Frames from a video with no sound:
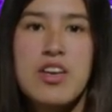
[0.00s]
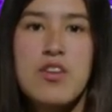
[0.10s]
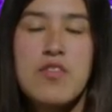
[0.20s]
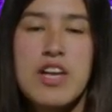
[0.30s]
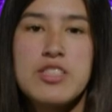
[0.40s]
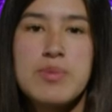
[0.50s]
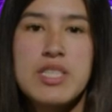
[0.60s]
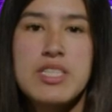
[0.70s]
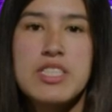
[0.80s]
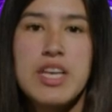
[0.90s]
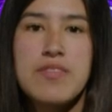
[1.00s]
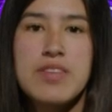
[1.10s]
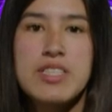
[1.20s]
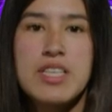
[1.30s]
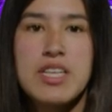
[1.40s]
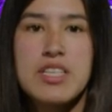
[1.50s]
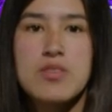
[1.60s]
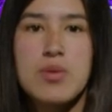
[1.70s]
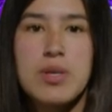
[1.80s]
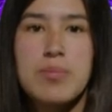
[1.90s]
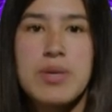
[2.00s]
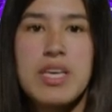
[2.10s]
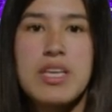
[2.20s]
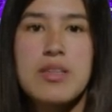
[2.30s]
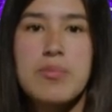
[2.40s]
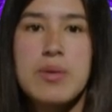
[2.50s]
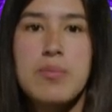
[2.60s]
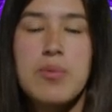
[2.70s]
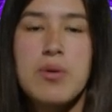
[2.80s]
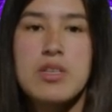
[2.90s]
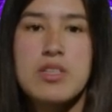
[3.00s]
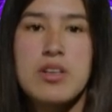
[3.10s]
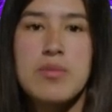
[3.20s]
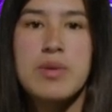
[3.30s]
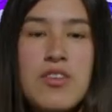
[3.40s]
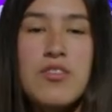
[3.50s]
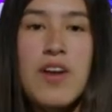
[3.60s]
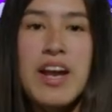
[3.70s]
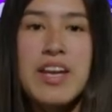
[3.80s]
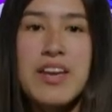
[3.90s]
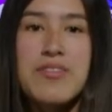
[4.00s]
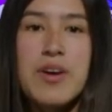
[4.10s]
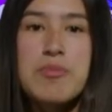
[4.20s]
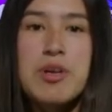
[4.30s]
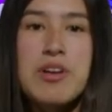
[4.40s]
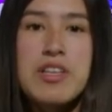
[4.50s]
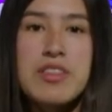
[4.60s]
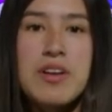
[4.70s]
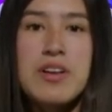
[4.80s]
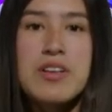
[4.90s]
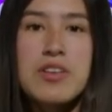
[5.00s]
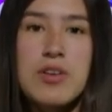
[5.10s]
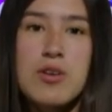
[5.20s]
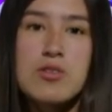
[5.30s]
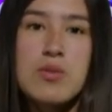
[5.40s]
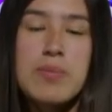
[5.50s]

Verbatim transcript: Freshmen and JV tennis will compete in the B Port tournament. Friday, February 3rd, girls will